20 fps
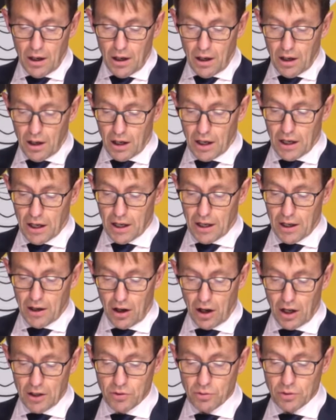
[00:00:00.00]

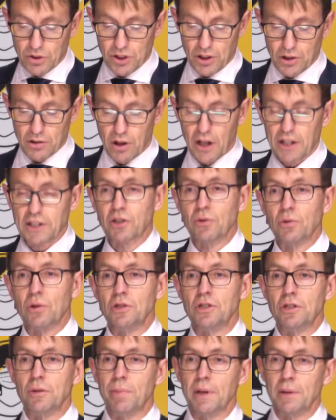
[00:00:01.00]
I'd also like to urge
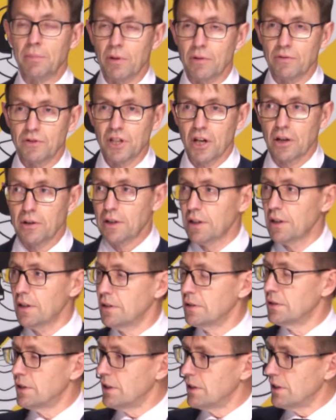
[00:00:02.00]
the people of Tauranga,
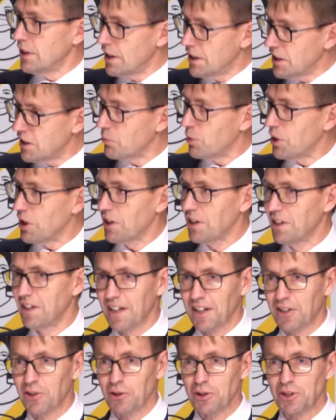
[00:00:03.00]
indeed anywhere
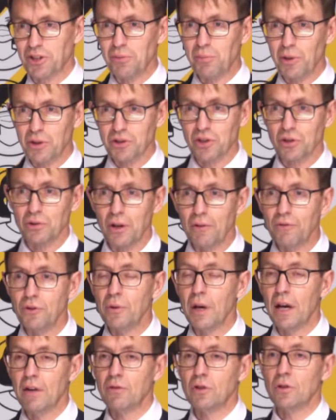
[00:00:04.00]
across the motu, if you
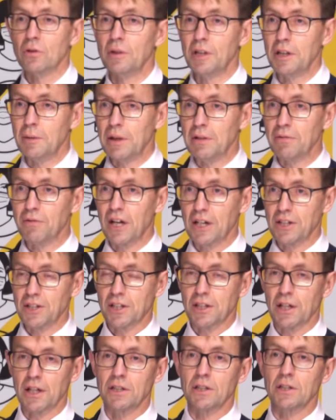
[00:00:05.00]
haven't already been
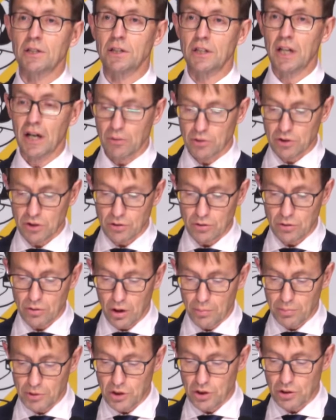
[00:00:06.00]
vaccinated, now is your
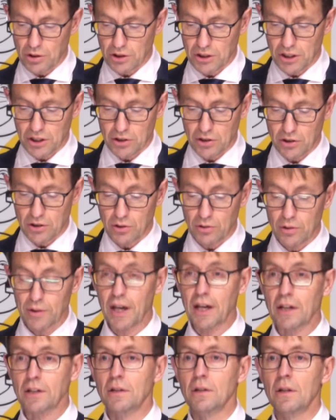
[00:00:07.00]
opportunity to do
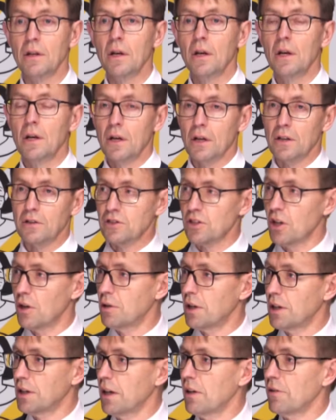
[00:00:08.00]
that. In
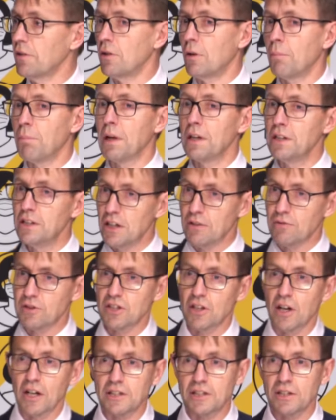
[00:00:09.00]
Tauranga, there are plenty of
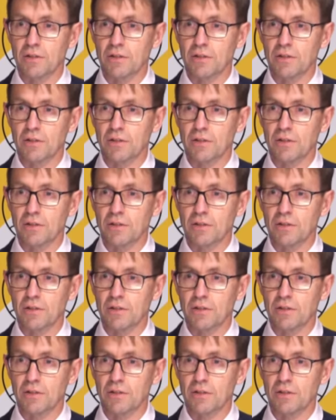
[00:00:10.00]
sites